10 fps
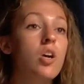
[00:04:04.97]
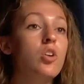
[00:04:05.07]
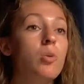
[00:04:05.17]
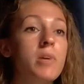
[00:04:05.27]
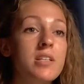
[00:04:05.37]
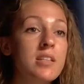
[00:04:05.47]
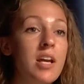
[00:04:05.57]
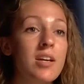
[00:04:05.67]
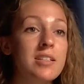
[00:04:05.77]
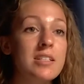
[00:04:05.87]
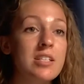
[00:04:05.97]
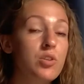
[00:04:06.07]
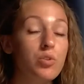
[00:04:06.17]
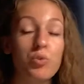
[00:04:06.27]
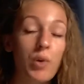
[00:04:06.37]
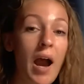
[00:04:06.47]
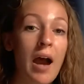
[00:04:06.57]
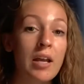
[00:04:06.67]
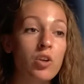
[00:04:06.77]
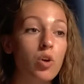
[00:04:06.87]
Nobody's there to see you
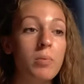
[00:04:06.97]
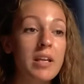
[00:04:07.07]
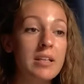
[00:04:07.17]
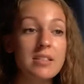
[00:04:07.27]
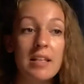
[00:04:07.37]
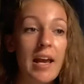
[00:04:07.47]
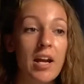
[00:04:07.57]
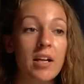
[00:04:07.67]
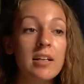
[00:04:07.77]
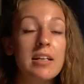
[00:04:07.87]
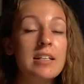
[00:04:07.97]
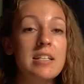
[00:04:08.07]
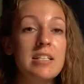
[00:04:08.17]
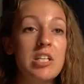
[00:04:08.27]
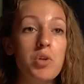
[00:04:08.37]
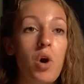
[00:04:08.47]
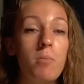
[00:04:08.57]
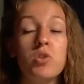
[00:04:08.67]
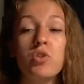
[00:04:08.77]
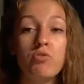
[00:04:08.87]
cry. Nobody is there to see you
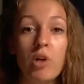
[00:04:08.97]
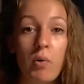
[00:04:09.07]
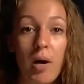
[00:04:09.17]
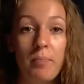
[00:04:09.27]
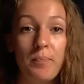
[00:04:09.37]
almost throw up.